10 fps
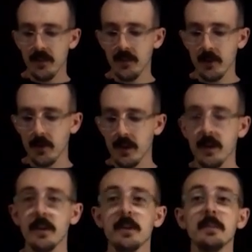So
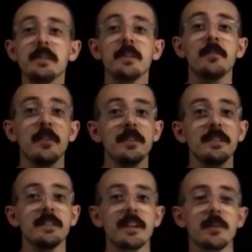using the
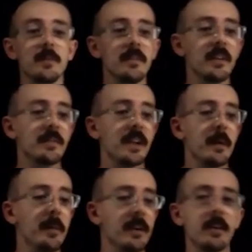first and second derivatives,
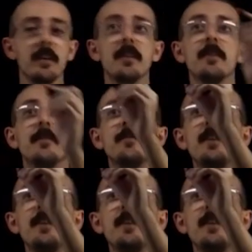I better